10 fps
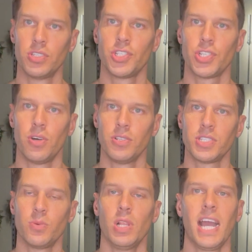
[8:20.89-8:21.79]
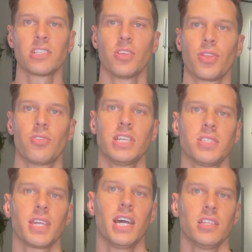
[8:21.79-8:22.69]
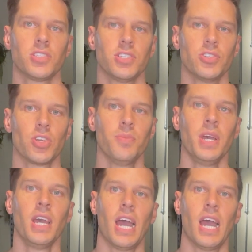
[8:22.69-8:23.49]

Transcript: the shoulders that will act on thoracic outlet syndrome